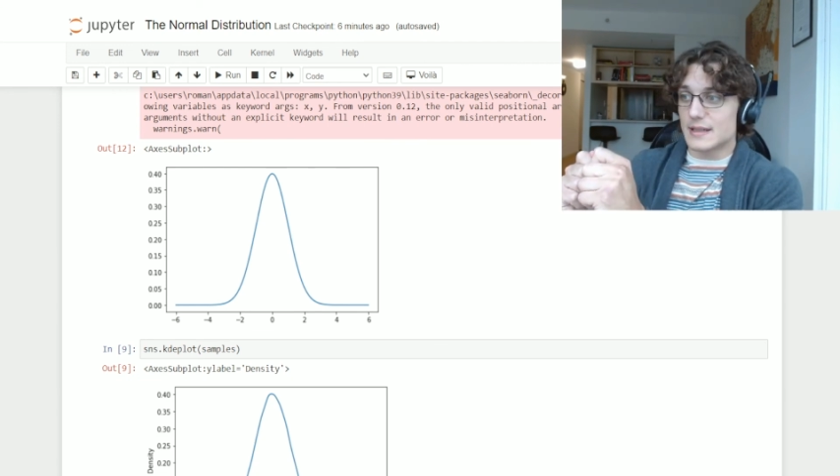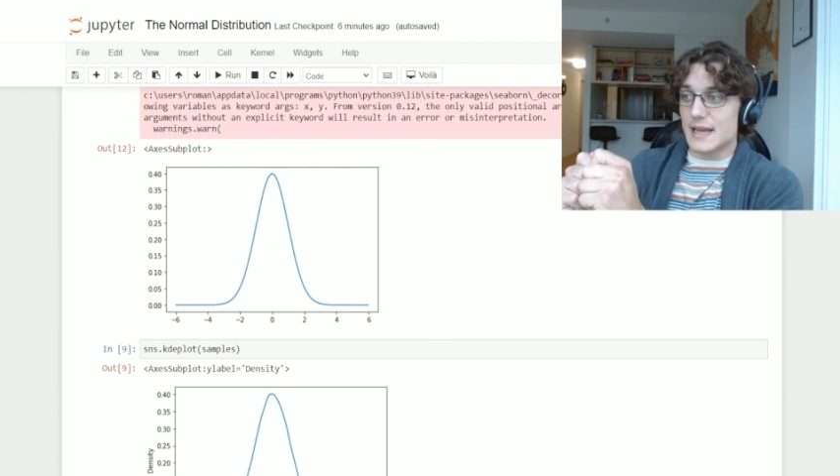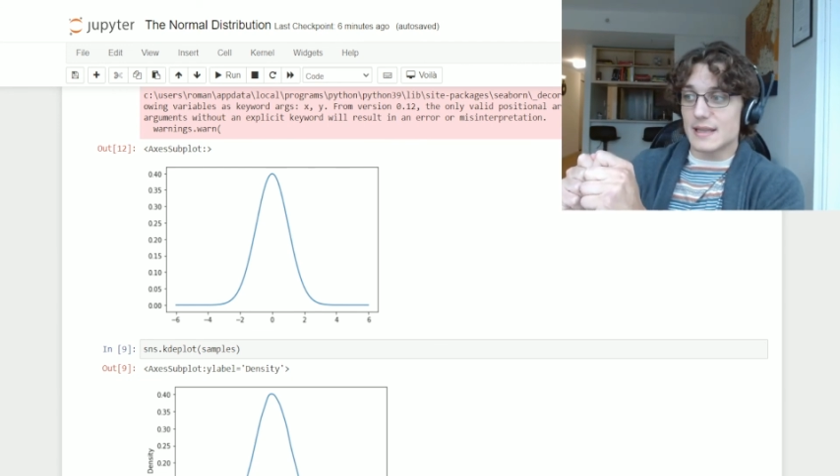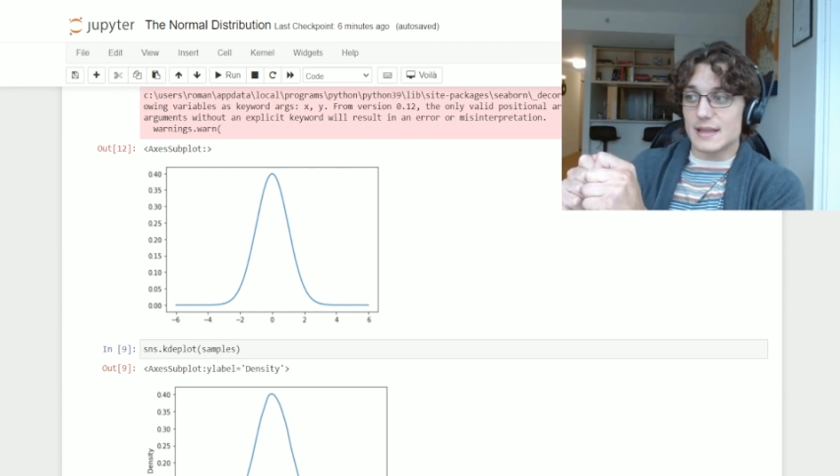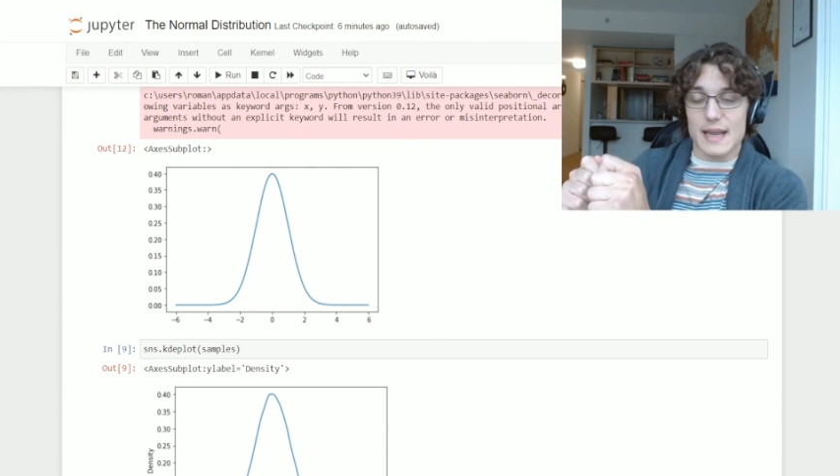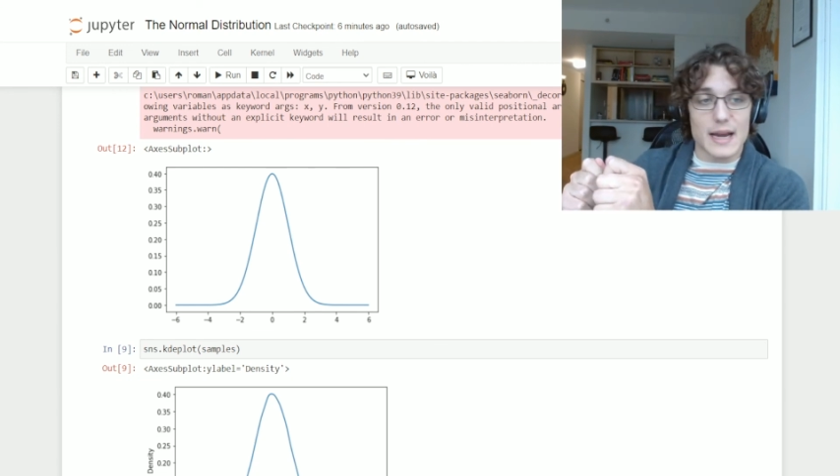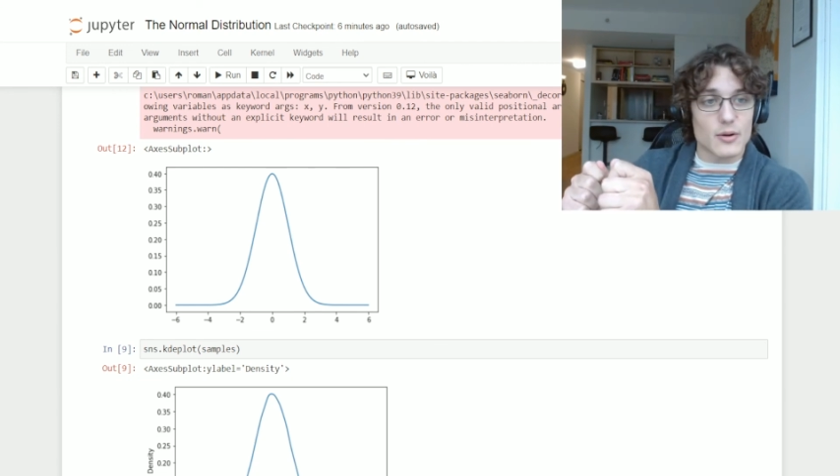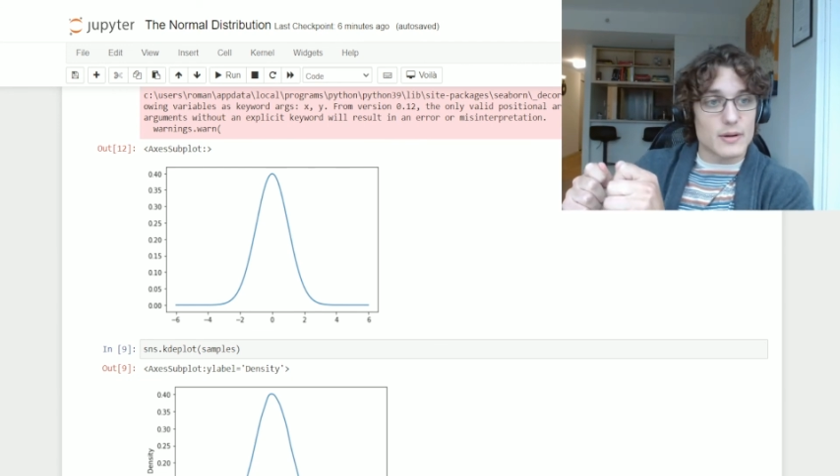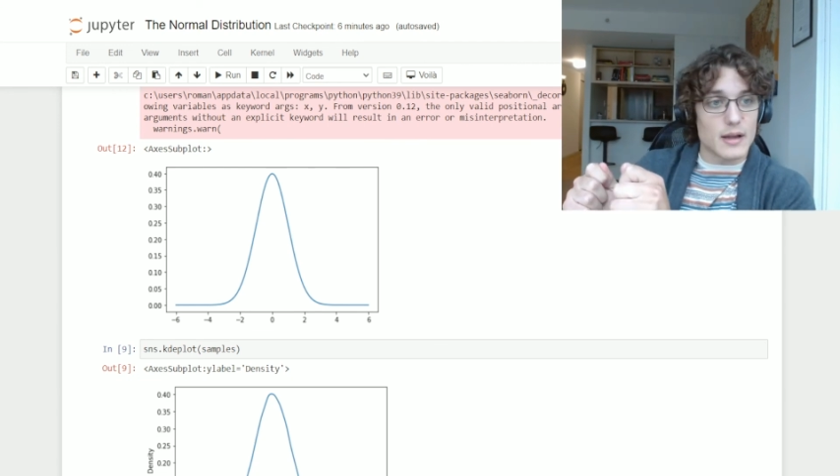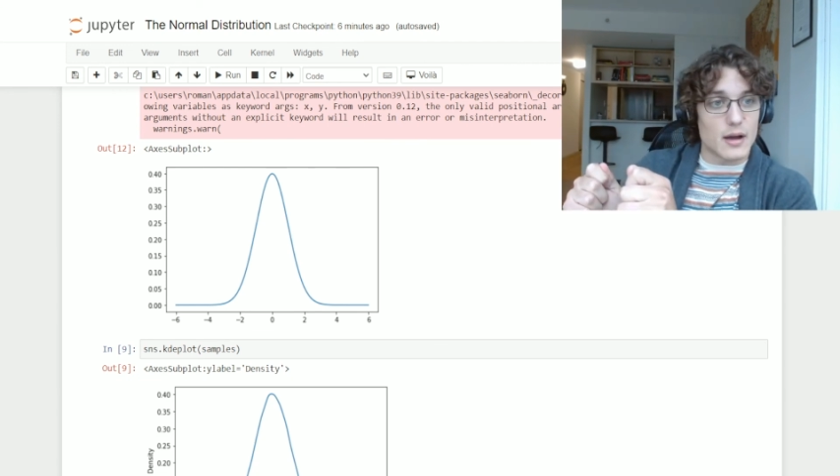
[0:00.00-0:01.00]
take the
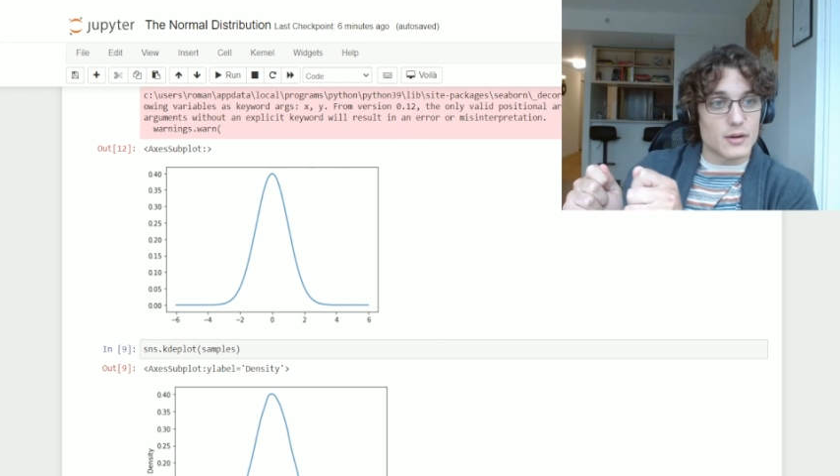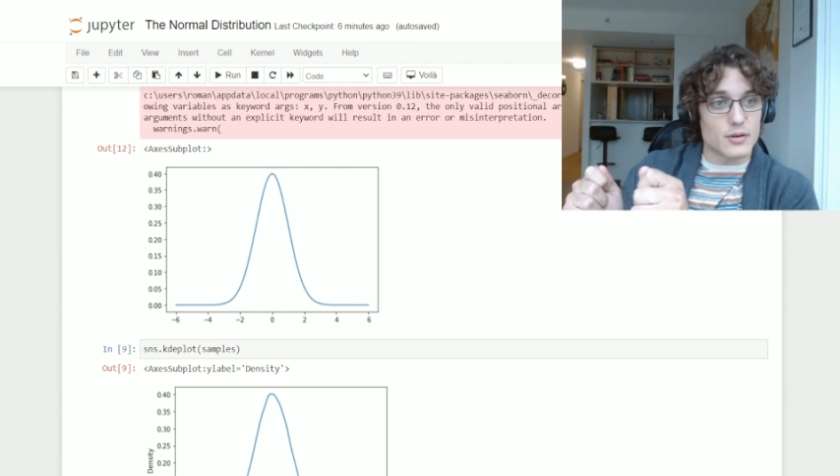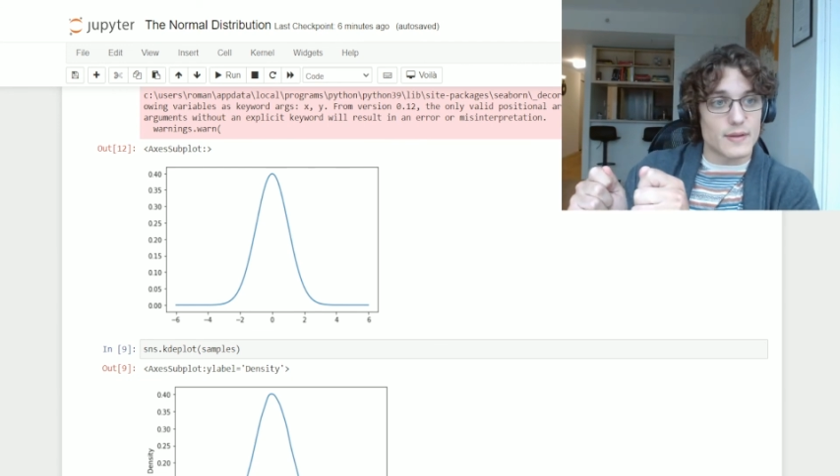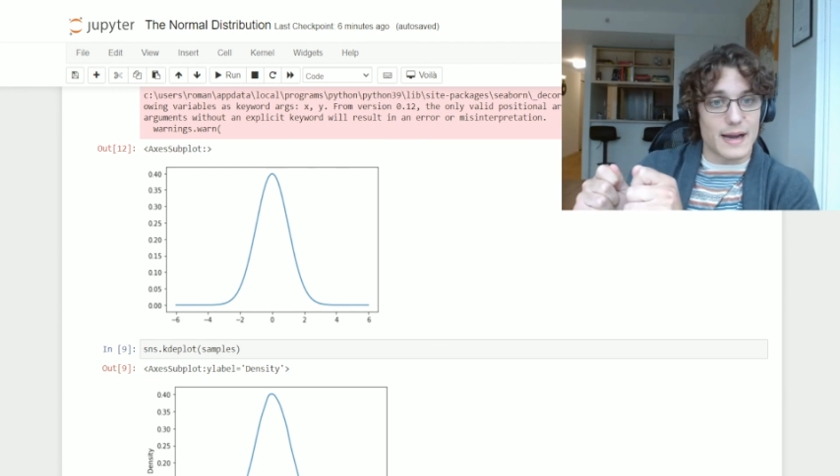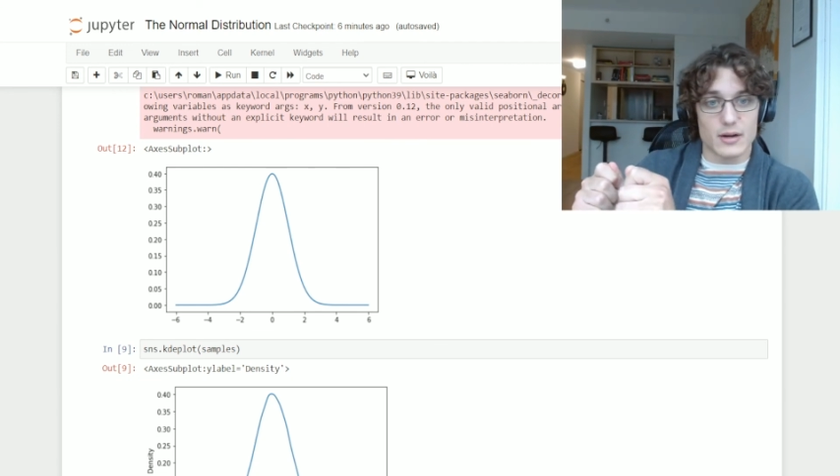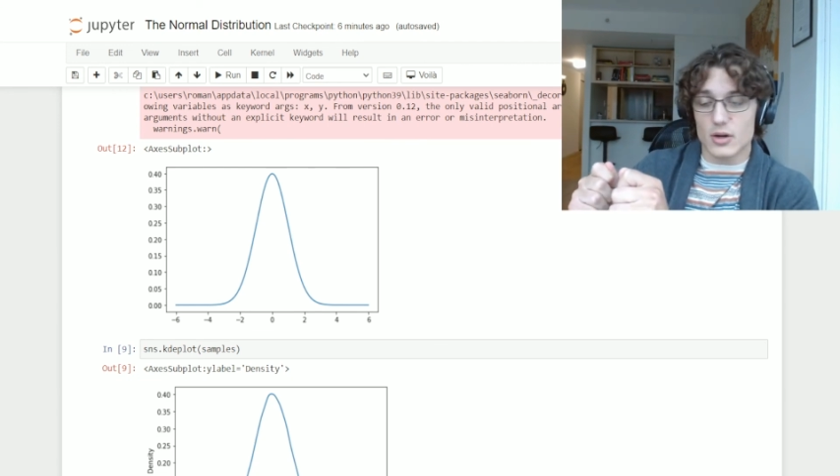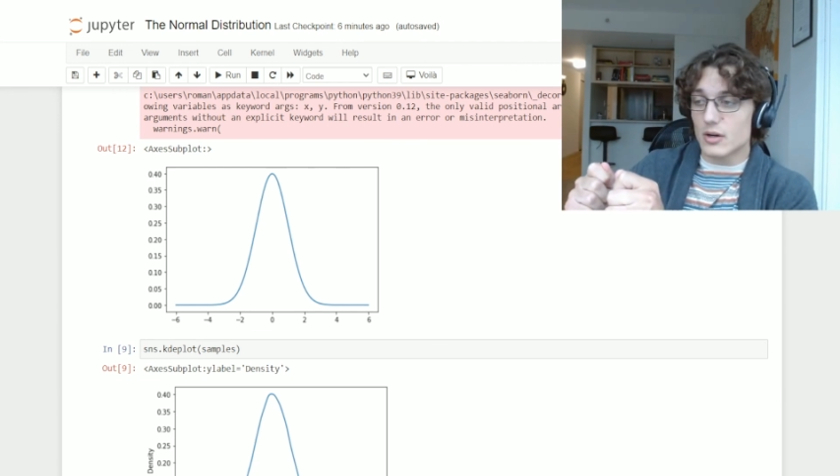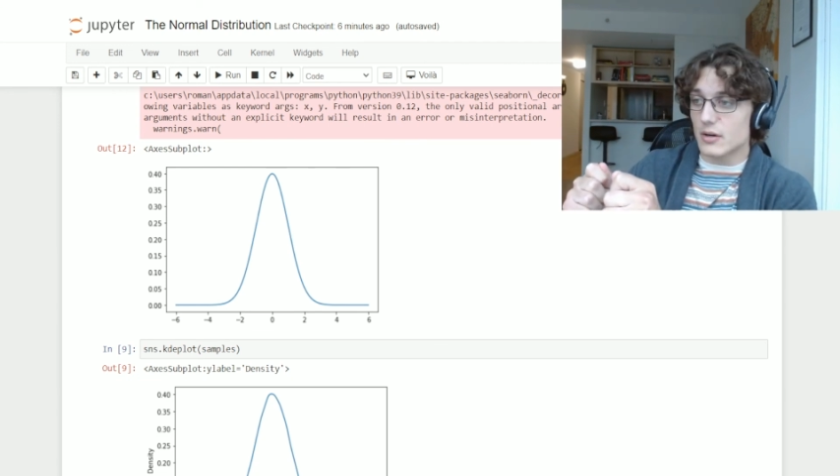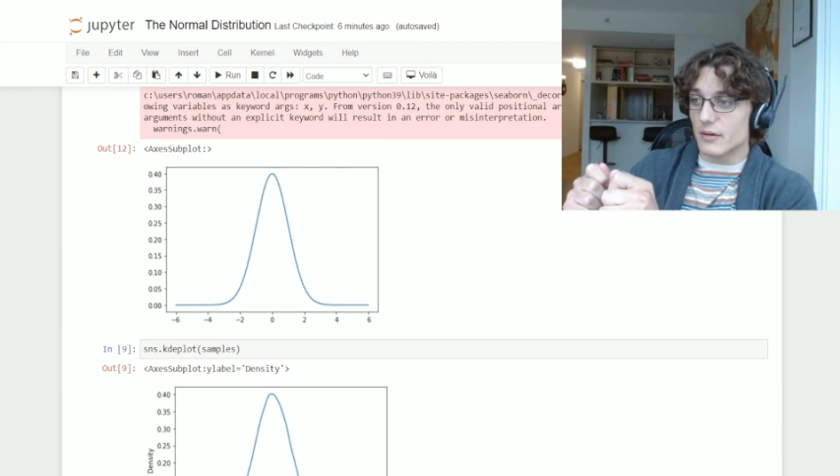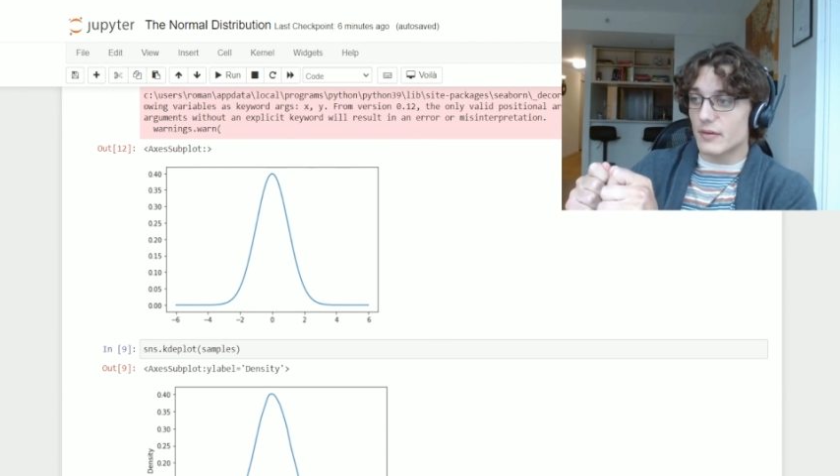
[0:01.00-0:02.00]
area under that
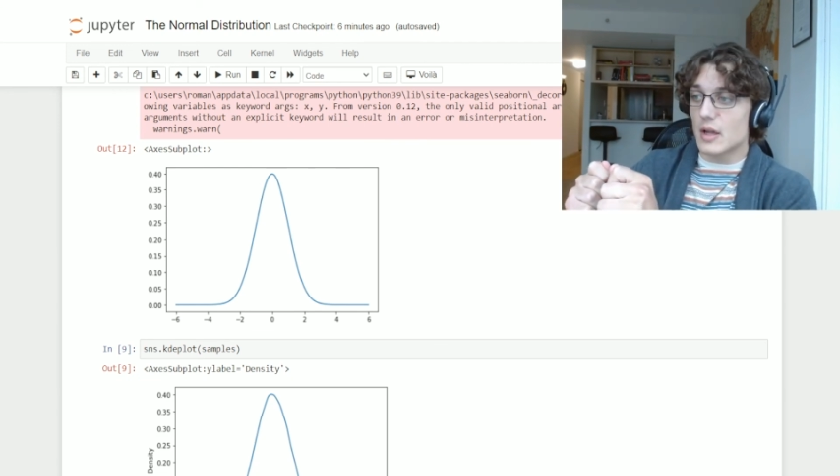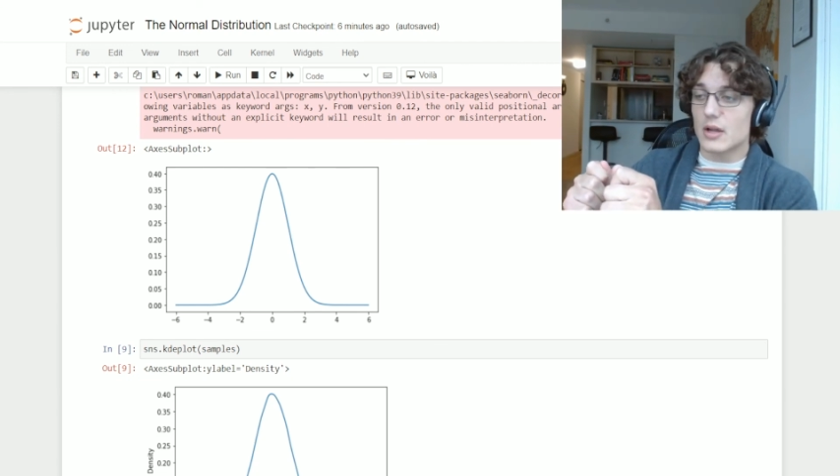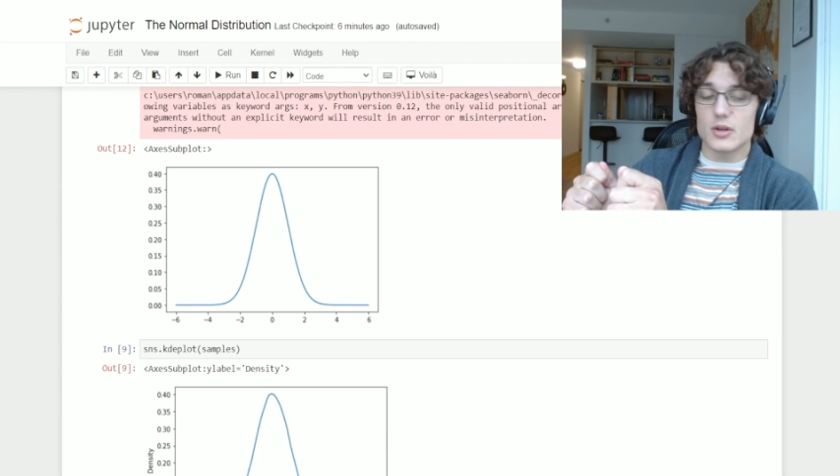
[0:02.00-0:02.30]
curve,